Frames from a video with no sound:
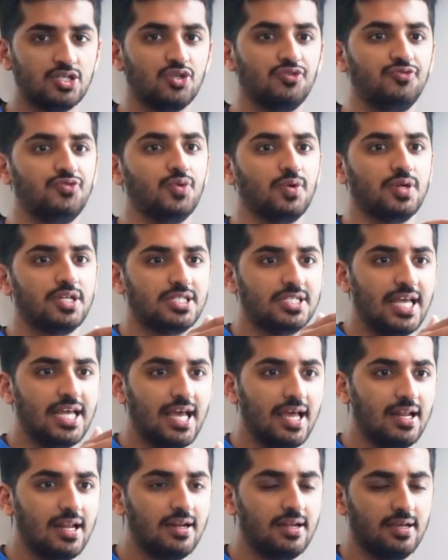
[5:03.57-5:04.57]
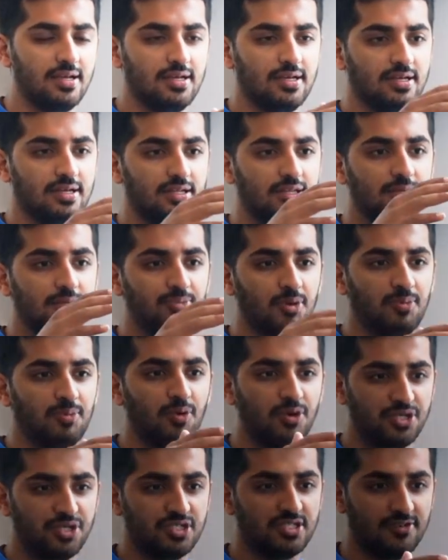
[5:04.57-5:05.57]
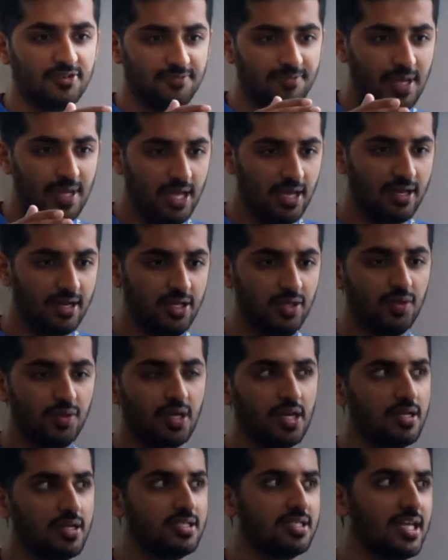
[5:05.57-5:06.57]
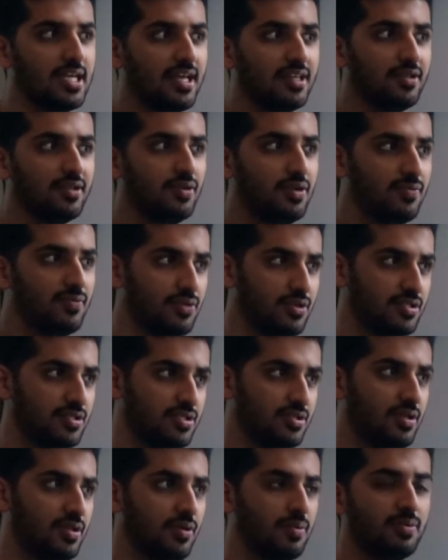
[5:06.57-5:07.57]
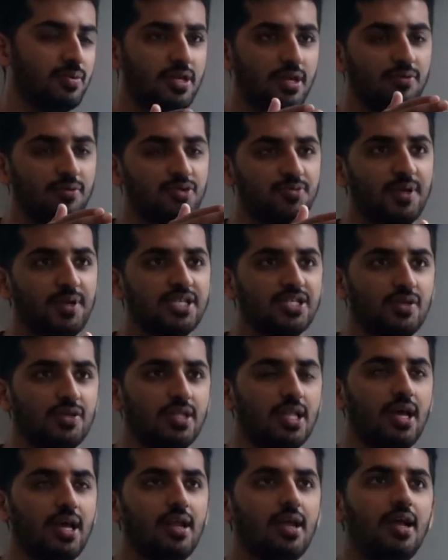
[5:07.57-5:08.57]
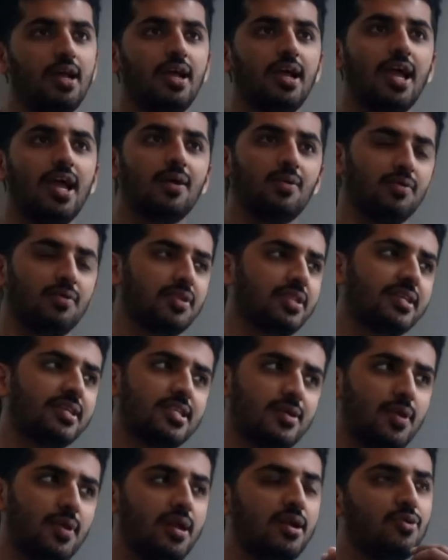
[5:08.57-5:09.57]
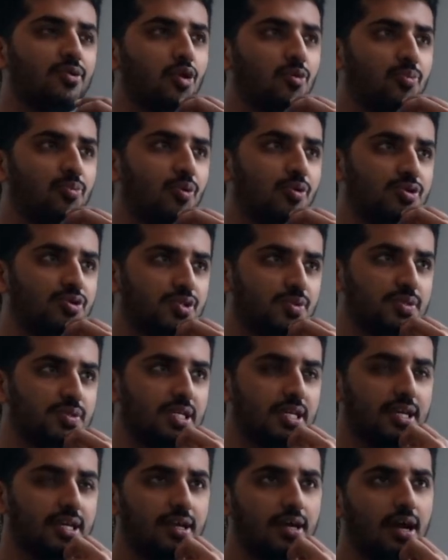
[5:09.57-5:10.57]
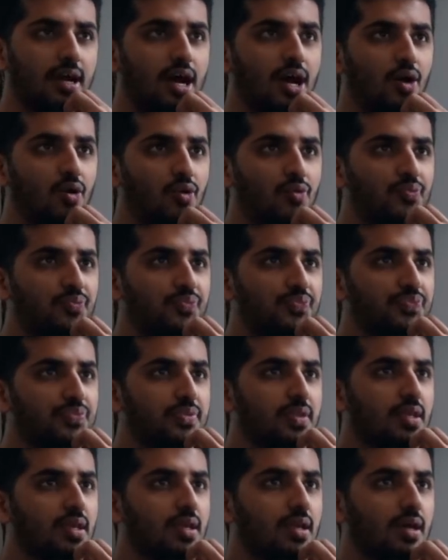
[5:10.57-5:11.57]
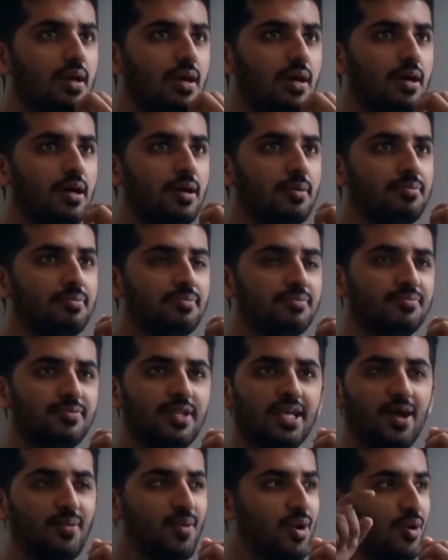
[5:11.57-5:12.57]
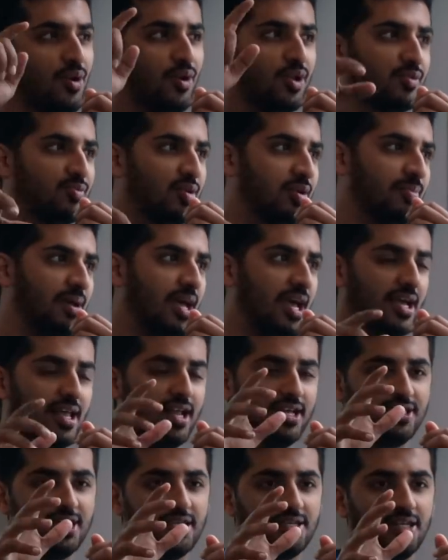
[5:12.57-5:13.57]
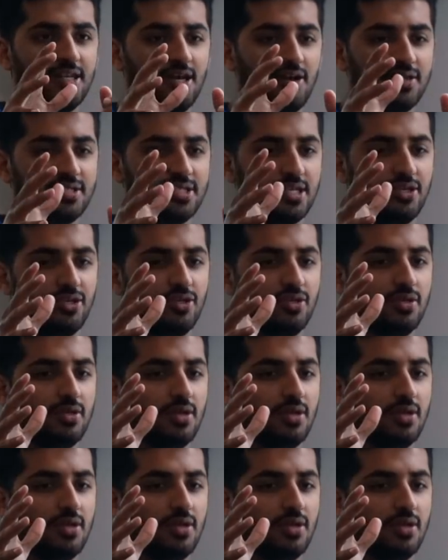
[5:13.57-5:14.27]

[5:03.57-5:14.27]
So if you understand the proportions of man, you can understand the universe. You know, mm-hmm. it was based on that. And one of the things I read in your post was like how, like I went all the way back and I checked it out. It's like